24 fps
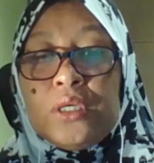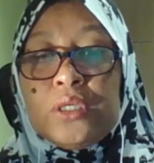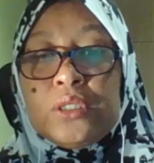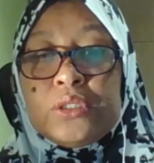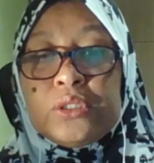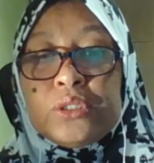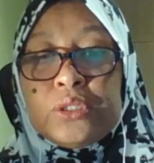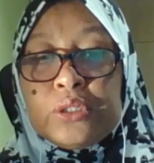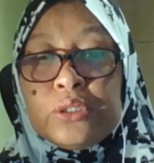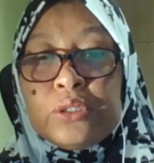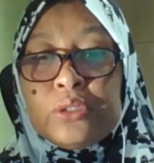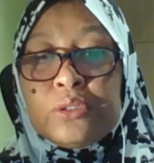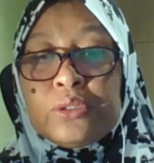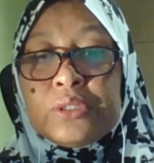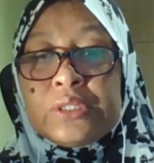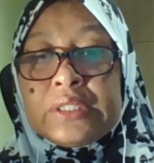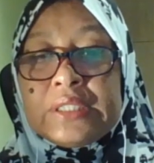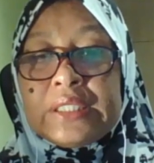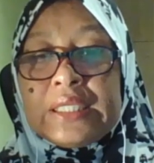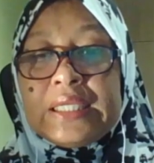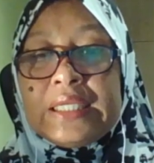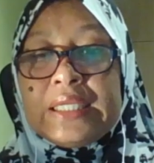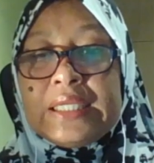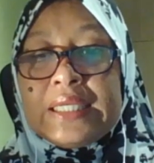Choose
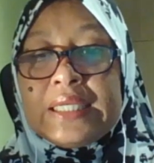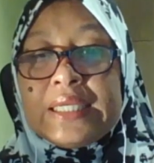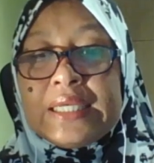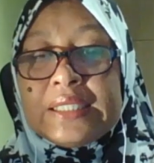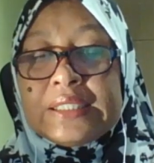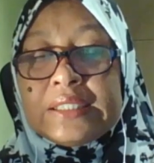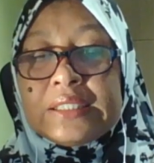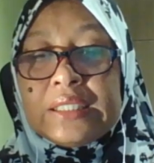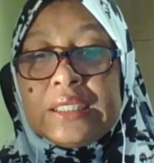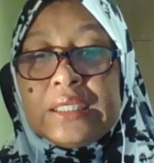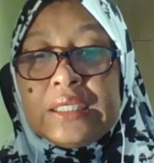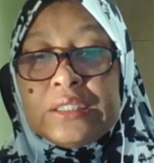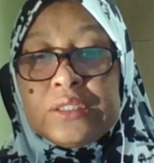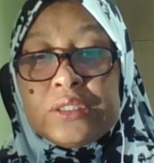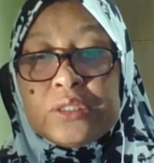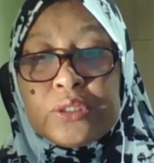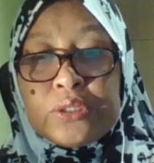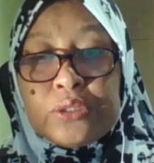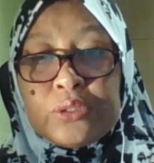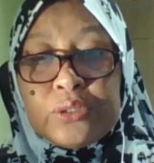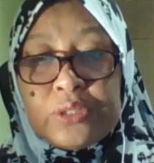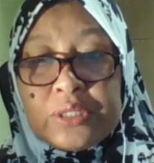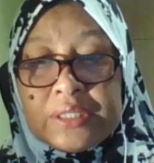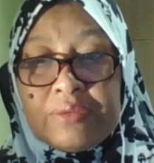the least
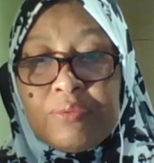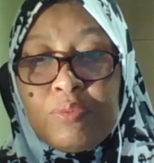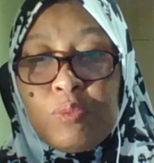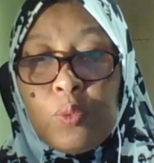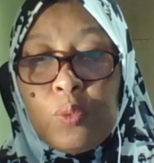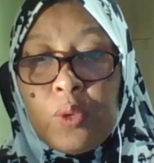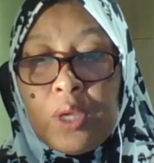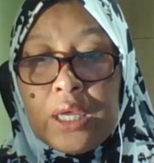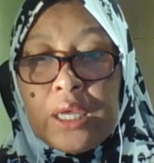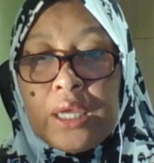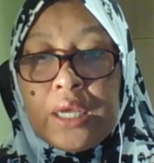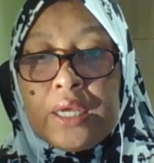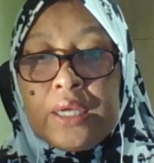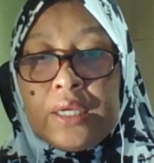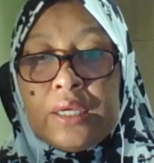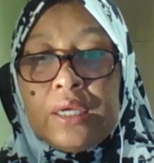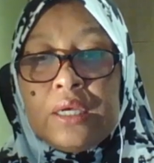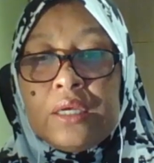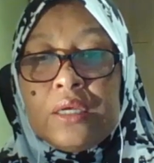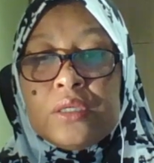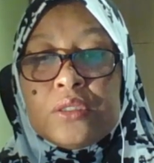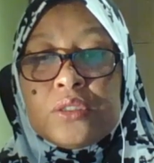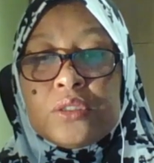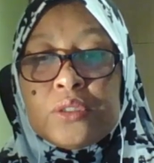intrusive way
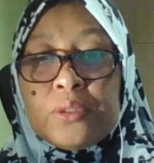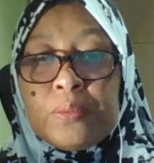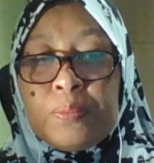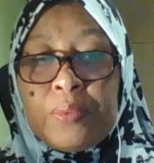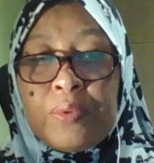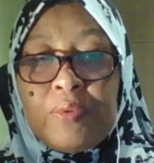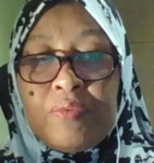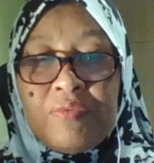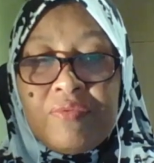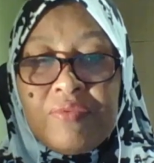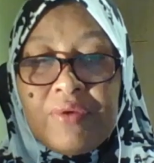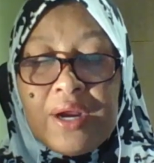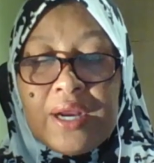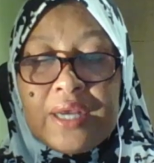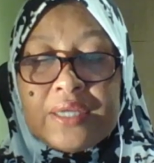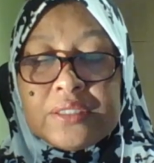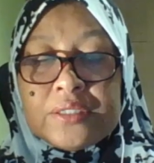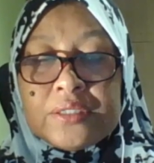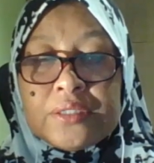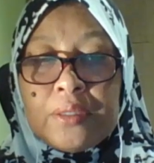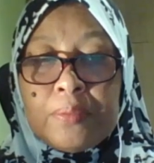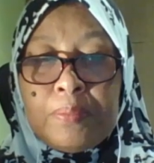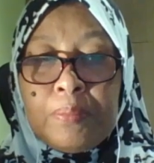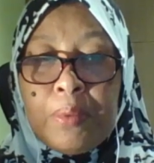to provide
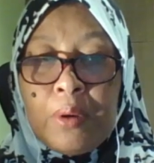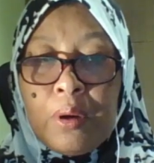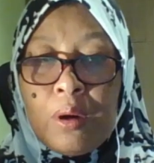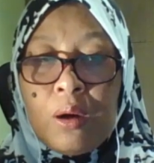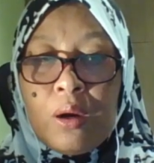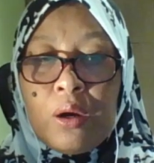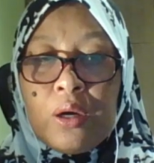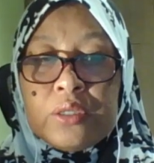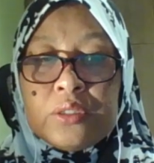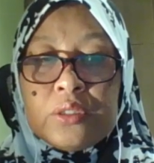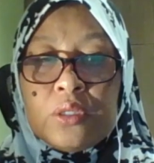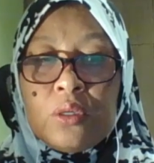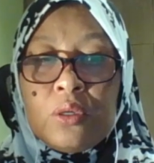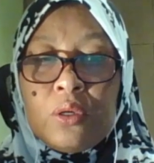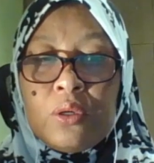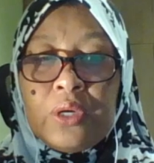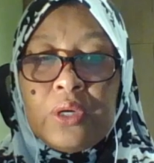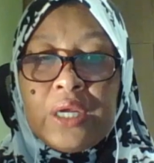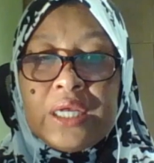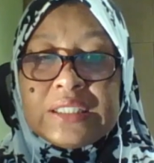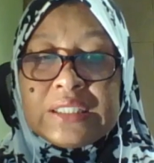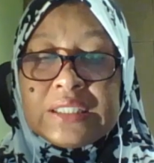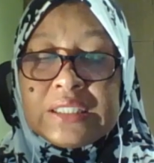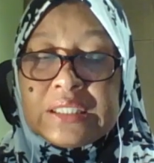support or
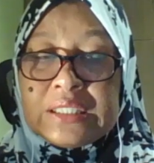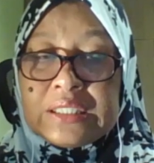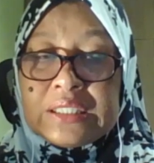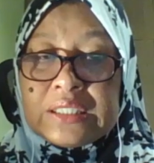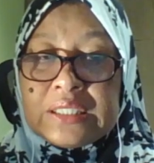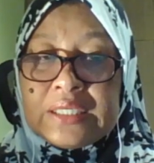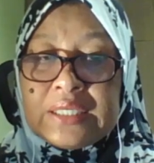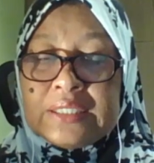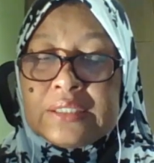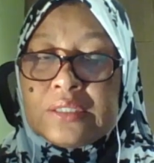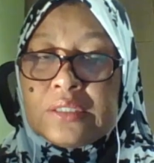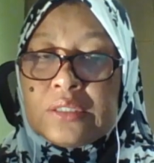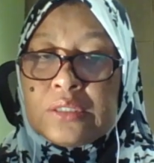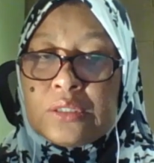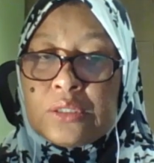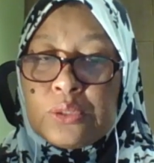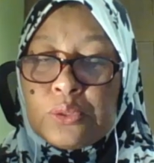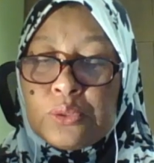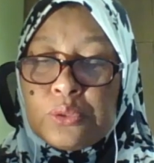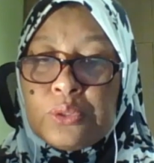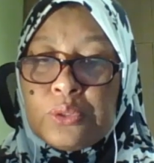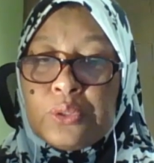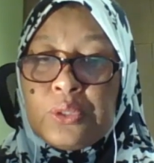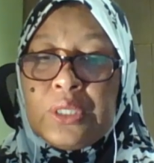assistance
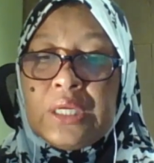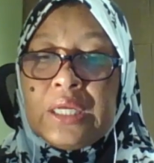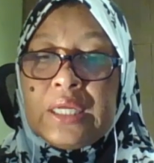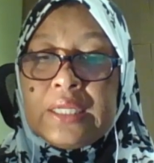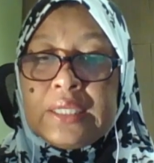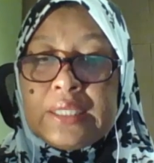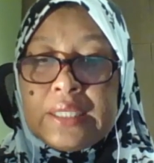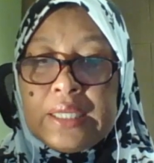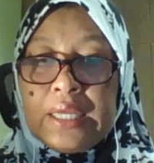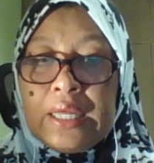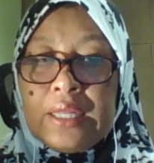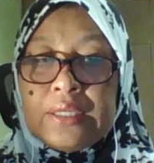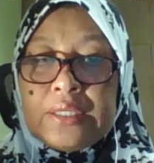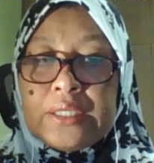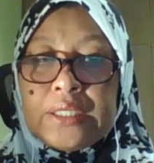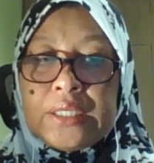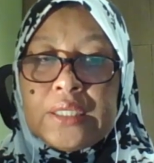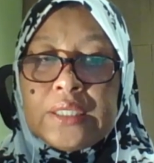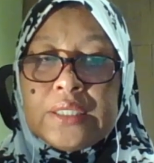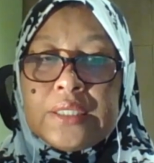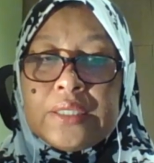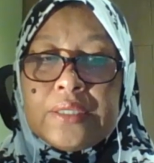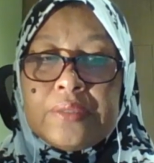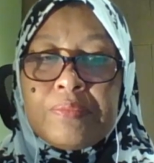to the
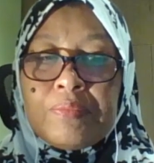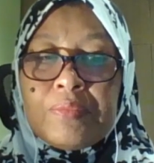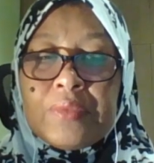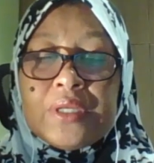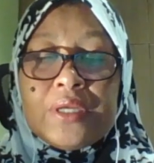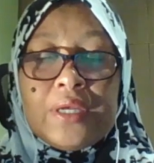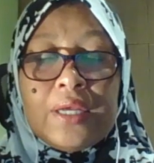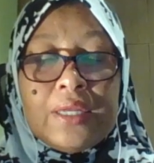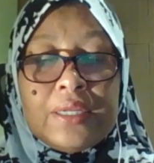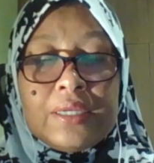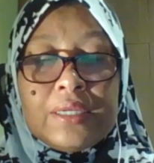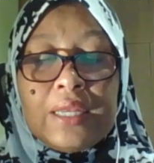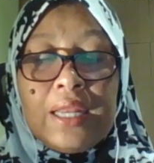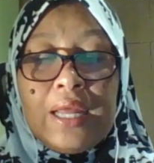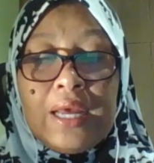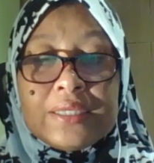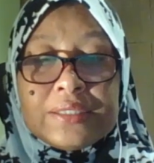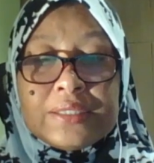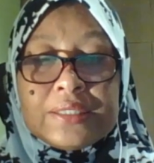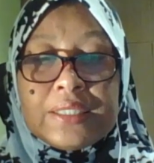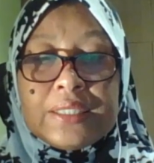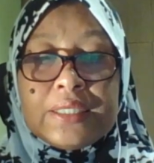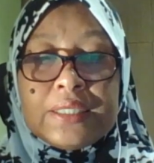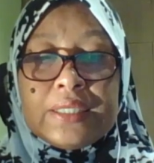elderly. And
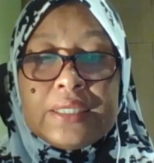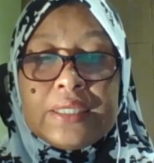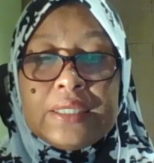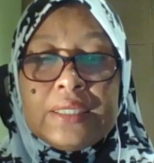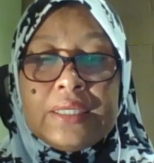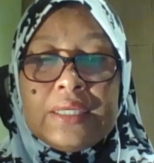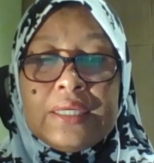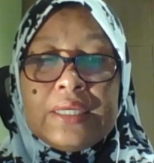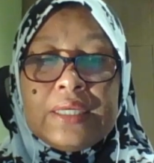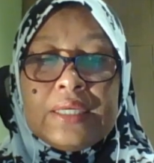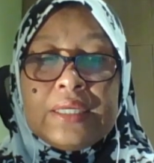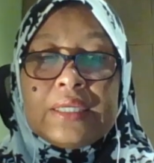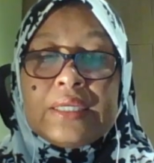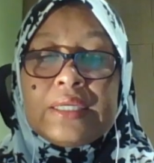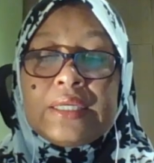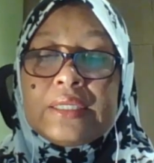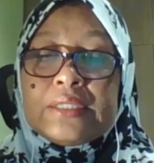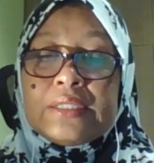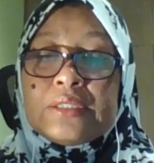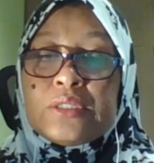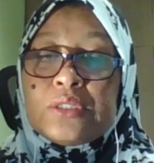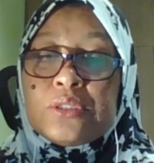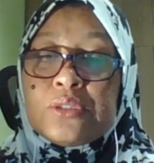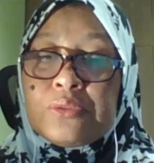lastly,
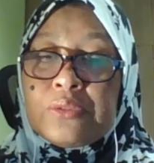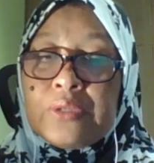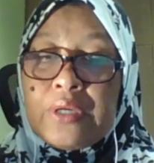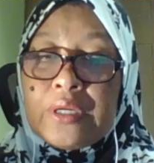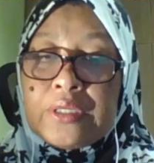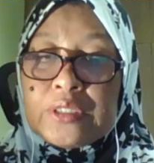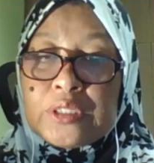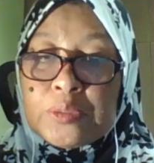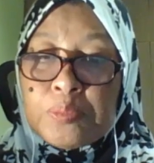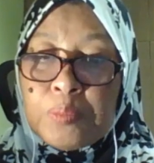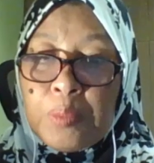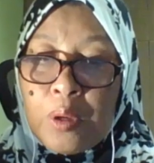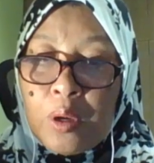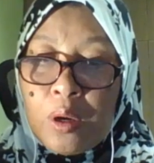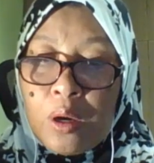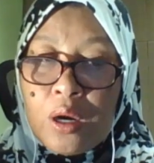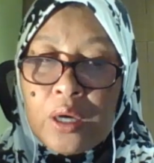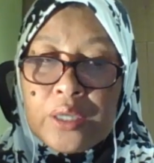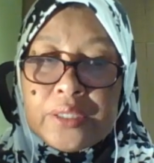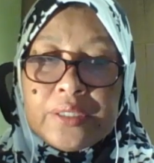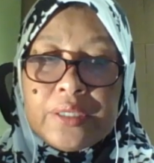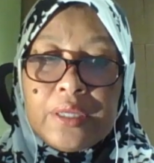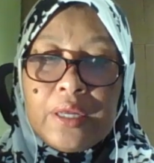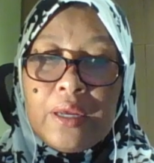is to
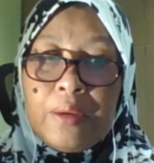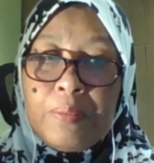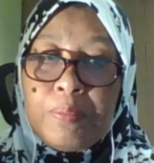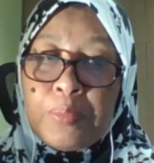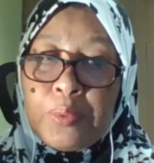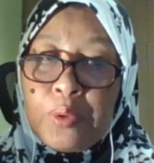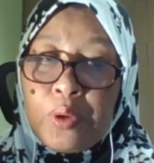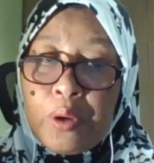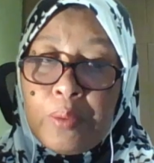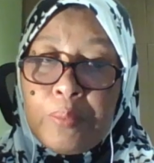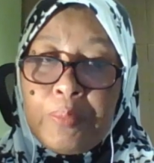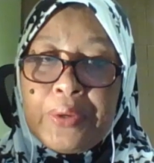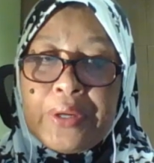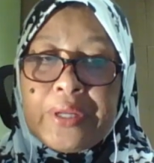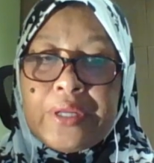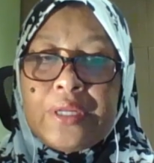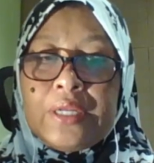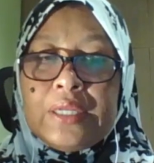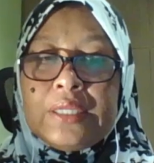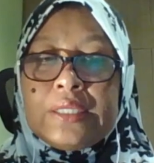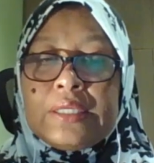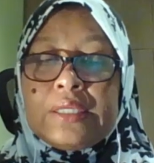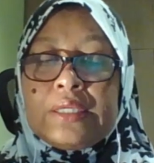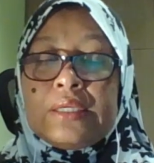respond
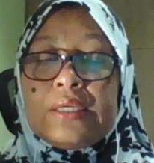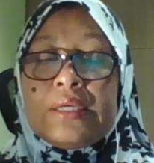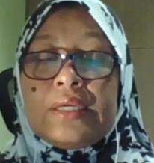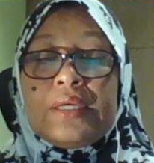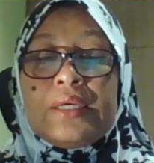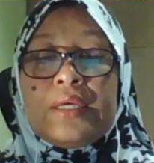appropriately.